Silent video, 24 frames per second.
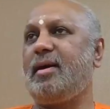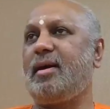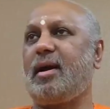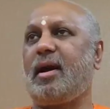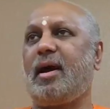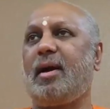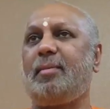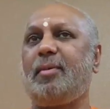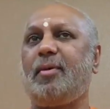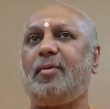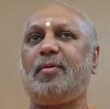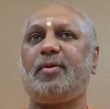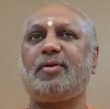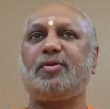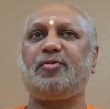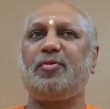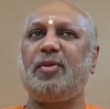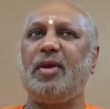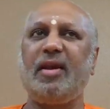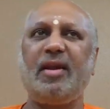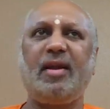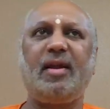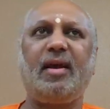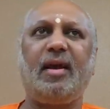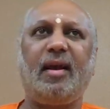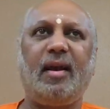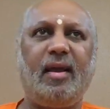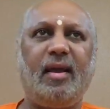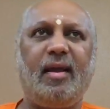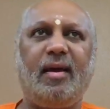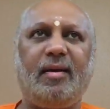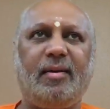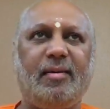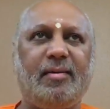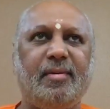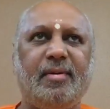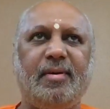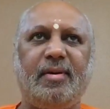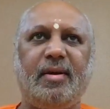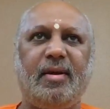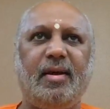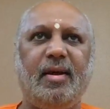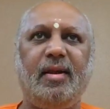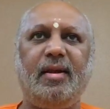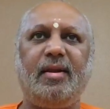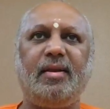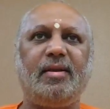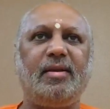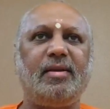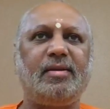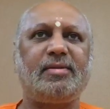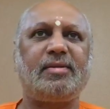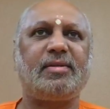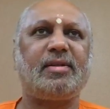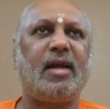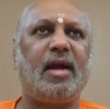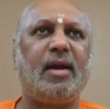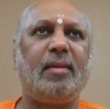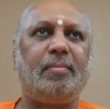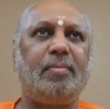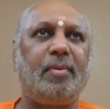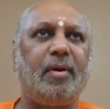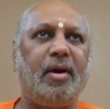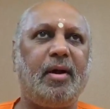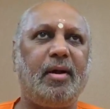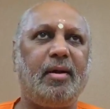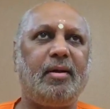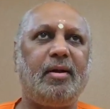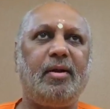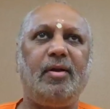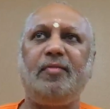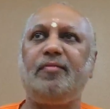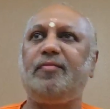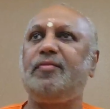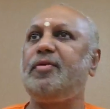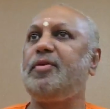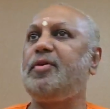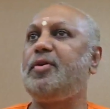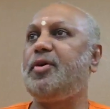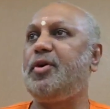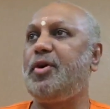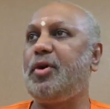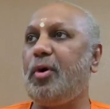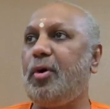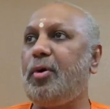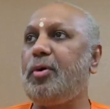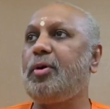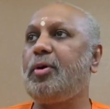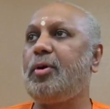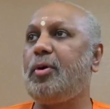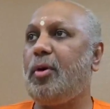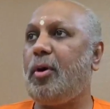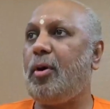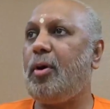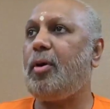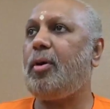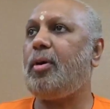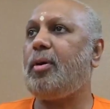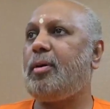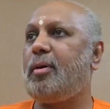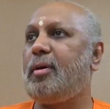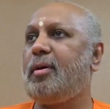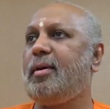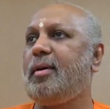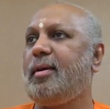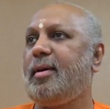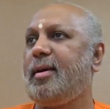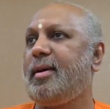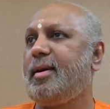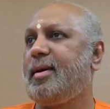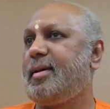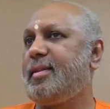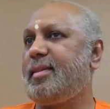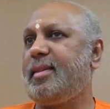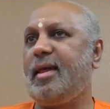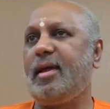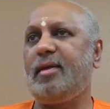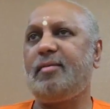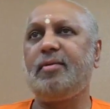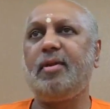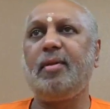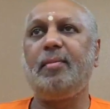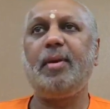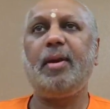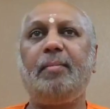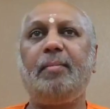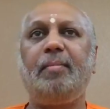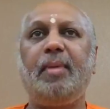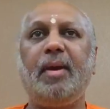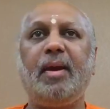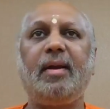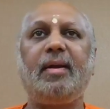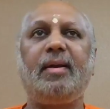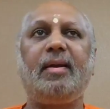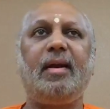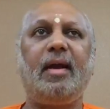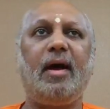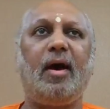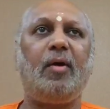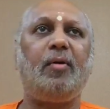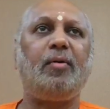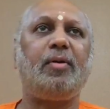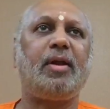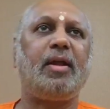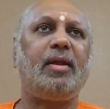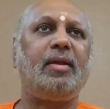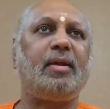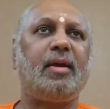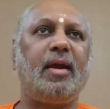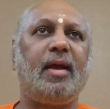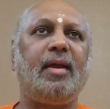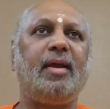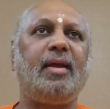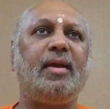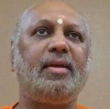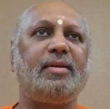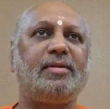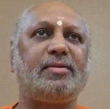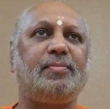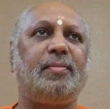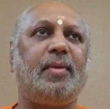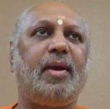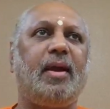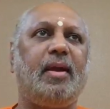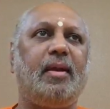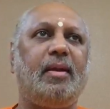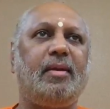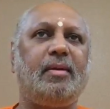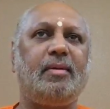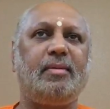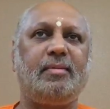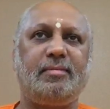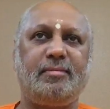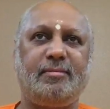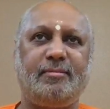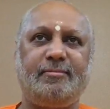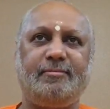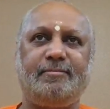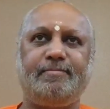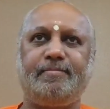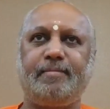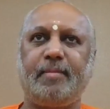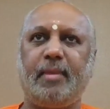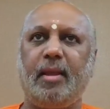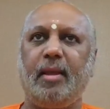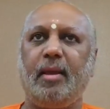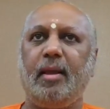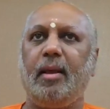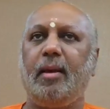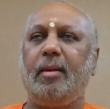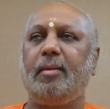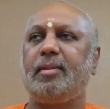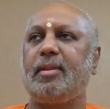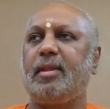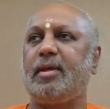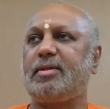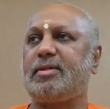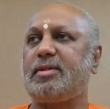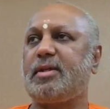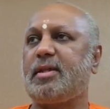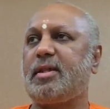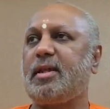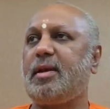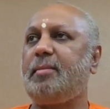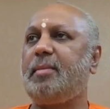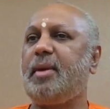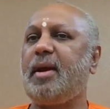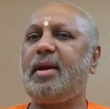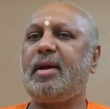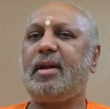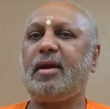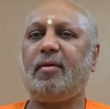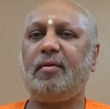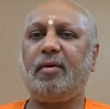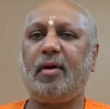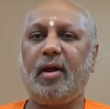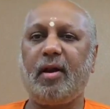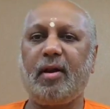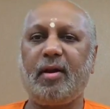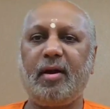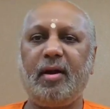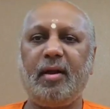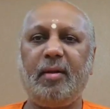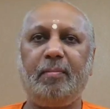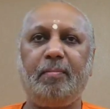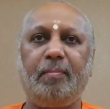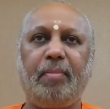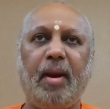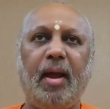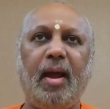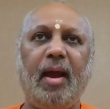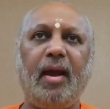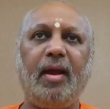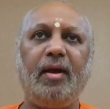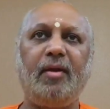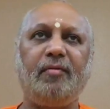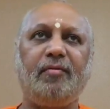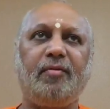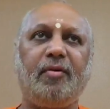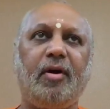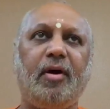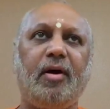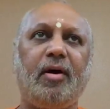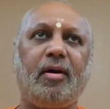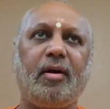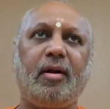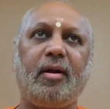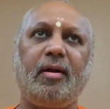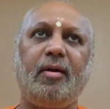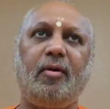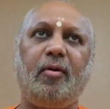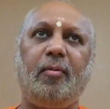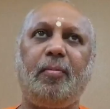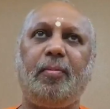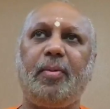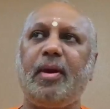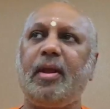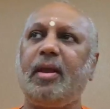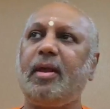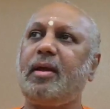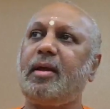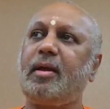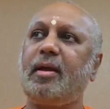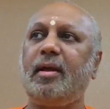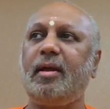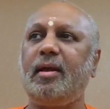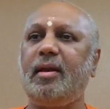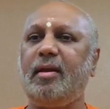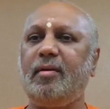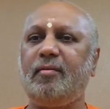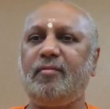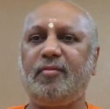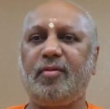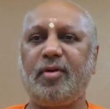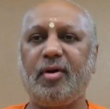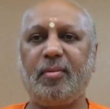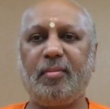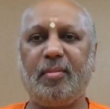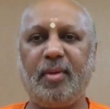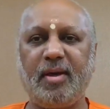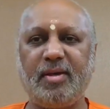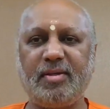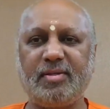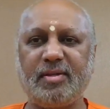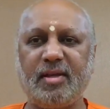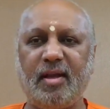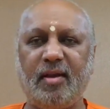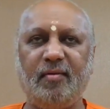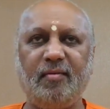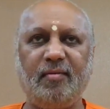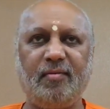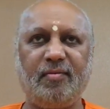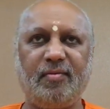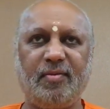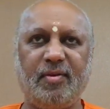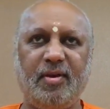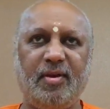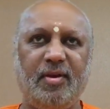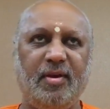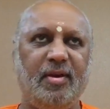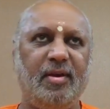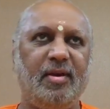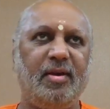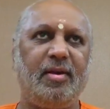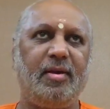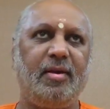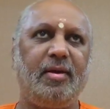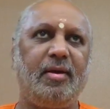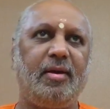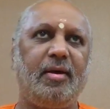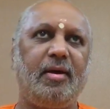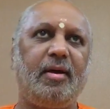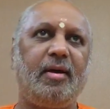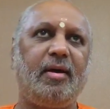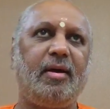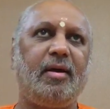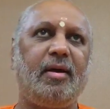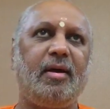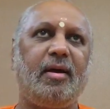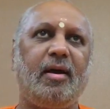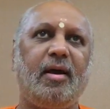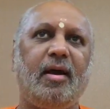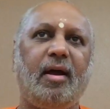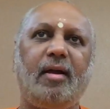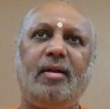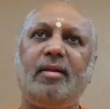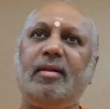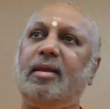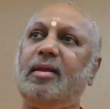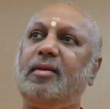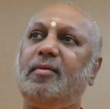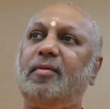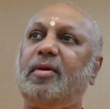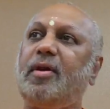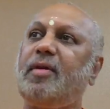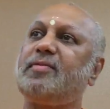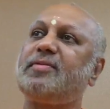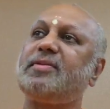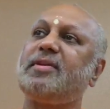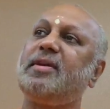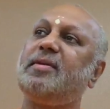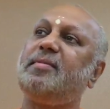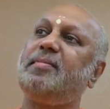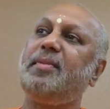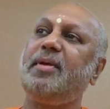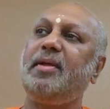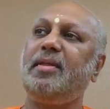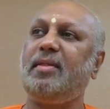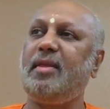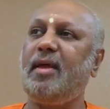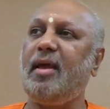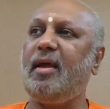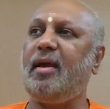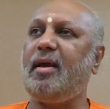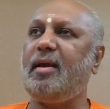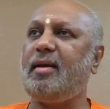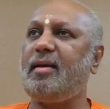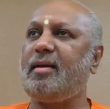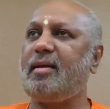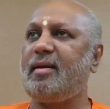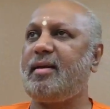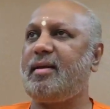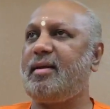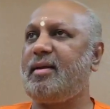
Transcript: Rama was very clear in his standpoint. If you don't go, there will big doubt in Kaige's mind. Dasharatha might have already planned for opening a kingdom for myself, and then would have sent me there.